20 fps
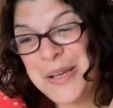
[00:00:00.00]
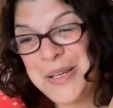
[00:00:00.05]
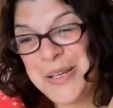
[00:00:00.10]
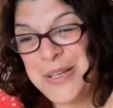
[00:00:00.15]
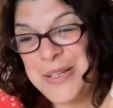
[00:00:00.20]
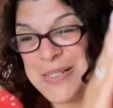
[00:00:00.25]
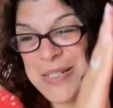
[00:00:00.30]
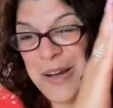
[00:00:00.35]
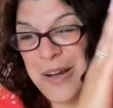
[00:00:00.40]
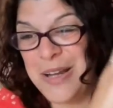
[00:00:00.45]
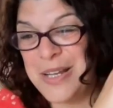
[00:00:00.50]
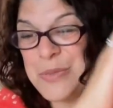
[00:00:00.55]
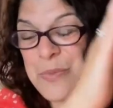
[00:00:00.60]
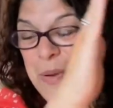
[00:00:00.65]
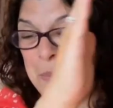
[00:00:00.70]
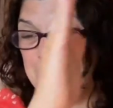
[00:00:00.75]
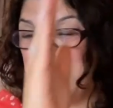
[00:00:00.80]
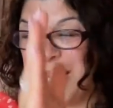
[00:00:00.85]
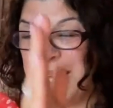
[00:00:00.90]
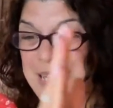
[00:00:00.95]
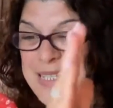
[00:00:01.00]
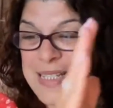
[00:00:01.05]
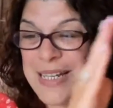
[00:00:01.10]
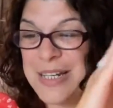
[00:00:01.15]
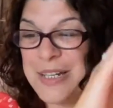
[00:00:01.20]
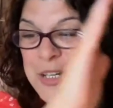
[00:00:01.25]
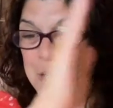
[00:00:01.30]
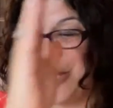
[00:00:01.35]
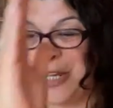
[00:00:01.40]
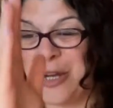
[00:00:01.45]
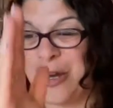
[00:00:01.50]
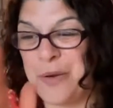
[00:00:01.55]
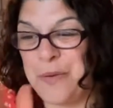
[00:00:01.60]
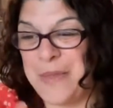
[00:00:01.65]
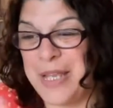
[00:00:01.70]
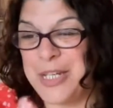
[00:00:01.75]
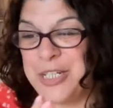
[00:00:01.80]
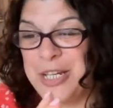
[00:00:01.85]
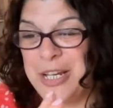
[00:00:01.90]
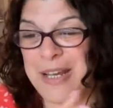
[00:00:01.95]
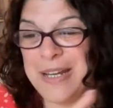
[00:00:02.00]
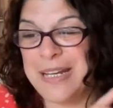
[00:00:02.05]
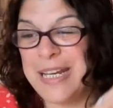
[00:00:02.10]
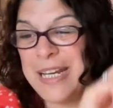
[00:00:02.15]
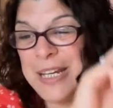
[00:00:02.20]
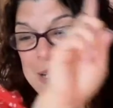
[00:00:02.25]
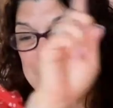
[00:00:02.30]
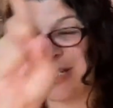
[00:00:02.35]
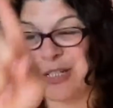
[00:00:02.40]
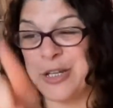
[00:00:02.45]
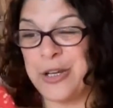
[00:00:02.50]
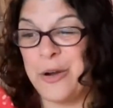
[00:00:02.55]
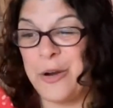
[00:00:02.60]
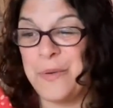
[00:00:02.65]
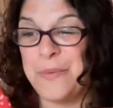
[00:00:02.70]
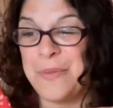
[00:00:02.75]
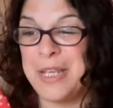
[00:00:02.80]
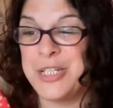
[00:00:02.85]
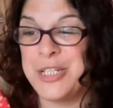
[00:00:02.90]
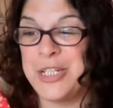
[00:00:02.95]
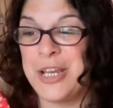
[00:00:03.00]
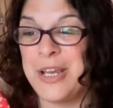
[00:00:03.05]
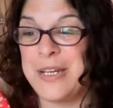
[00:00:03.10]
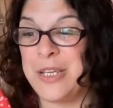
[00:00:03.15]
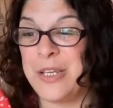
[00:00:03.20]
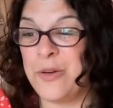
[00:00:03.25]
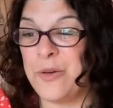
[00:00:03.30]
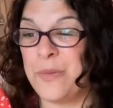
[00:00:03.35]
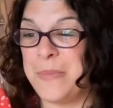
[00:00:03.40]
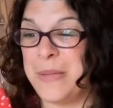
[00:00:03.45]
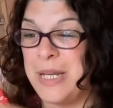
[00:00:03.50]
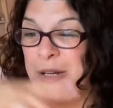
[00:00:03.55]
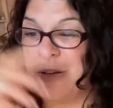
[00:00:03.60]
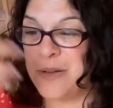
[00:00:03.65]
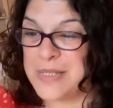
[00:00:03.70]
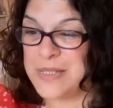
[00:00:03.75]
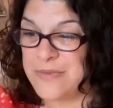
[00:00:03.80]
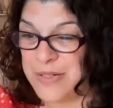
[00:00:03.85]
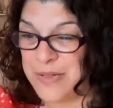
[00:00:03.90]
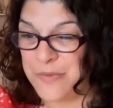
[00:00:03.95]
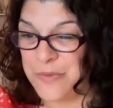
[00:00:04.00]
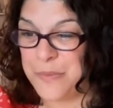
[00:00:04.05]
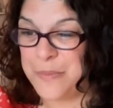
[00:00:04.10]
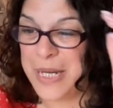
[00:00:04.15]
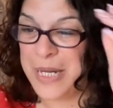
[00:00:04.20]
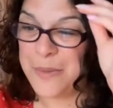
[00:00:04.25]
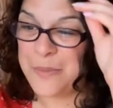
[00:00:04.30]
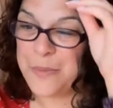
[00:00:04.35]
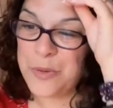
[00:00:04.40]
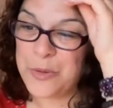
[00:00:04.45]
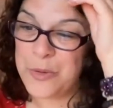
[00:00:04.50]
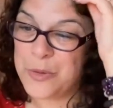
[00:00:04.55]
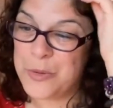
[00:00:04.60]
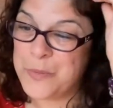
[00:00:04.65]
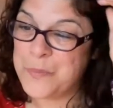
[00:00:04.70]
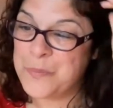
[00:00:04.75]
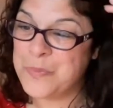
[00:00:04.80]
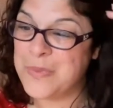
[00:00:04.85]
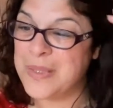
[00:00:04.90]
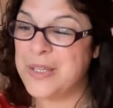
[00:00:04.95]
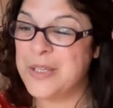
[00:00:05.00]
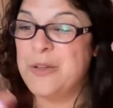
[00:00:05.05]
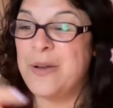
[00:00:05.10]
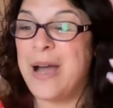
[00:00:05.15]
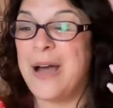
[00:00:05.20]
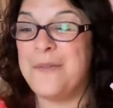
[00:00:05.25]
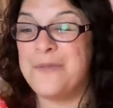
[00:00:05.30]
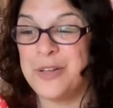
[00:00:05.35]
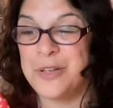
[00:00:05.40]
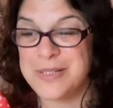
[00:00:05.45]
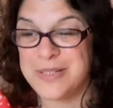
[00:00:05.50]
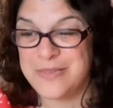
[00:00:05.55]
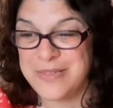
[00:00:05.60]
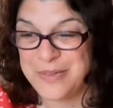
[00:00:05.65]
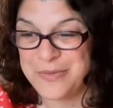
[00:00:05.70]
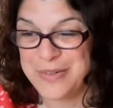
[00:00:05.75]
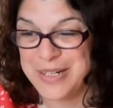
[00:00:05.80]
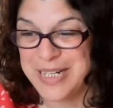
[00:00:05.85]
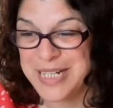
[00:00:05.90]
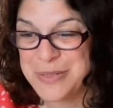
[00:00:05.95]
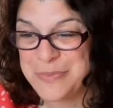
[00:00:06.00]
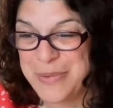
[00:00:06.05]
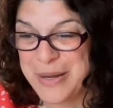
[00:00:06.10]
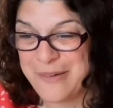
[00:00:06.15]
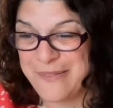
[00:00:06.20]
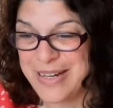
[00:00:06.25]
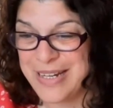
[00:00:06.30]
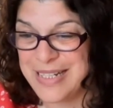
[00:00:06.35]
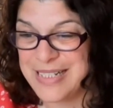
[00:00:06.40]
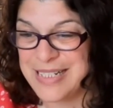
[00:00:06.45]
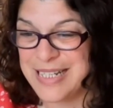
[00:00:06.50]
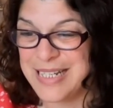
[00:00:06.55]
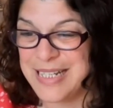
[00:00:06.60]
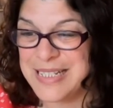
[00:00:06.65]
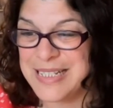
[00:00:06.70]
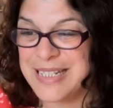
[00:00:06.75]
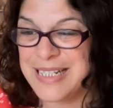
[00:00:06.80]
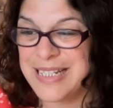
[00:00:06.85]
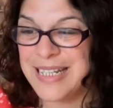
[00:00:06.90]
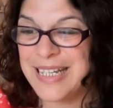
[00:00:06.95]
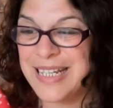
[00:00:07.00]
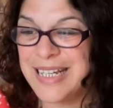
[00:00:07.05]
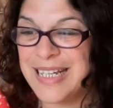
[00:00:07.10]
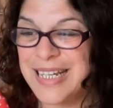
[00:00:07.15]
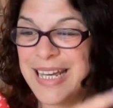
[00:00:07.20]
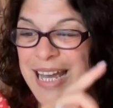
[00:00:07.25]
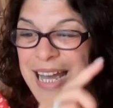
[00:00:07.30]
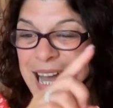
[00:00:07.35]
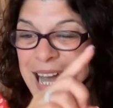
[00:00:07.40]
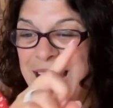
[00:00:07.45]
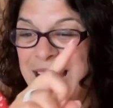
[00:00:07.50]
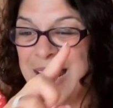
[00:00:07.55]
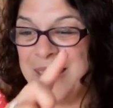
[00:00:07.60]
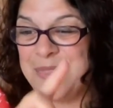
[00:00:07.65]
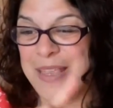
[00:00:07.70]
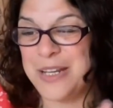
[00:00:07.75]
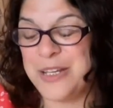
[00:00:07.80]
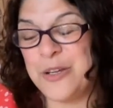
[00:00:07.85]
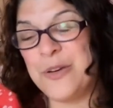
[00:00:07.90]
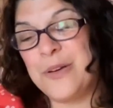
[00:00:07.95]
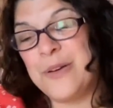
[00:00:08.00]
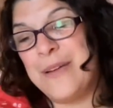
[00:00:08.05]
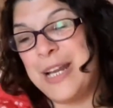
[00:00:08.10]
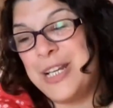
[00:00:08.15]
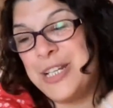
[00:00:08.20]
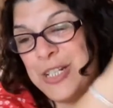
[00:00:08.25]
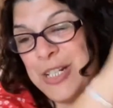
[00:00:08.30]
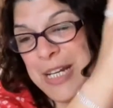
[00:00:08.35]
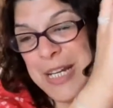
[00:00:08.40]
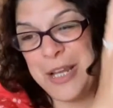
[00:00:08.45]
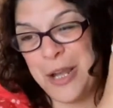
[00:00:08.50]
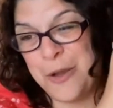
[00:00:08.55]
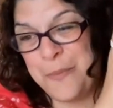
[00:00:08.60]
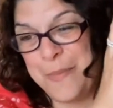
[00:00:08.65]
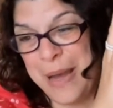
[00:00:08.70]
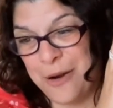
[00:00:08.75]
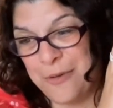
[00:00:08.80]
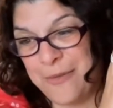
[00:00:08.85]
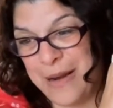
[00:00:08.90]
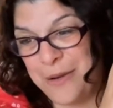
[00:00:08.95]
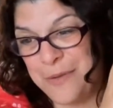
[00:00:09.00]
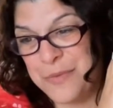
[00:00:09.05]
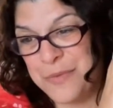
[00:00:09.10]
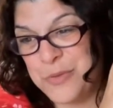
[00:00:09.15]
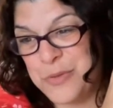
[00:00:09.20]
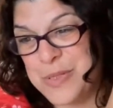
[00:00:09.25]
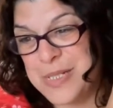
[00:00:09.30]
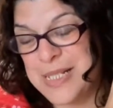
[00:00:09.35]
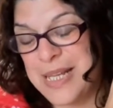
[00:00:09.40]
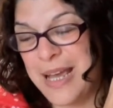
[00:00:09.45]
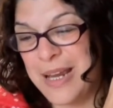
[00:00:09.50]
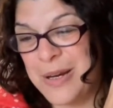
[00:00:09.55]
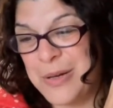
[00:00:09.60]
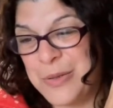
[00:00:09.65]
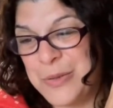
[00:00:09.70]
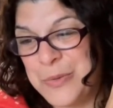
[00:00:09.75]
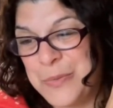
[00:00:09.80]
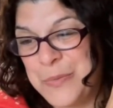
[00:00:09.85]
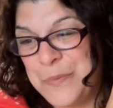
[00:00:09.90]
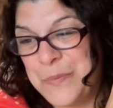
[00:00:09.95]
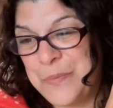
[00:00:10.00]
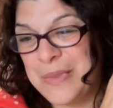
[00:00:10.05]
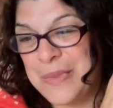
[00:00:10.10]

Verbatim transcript: you start as one person and you go on that journey. And as you go on that journey, you'll meet lots of different people. You'll have lots of different experiences. And then you'll eventually go back round full circle.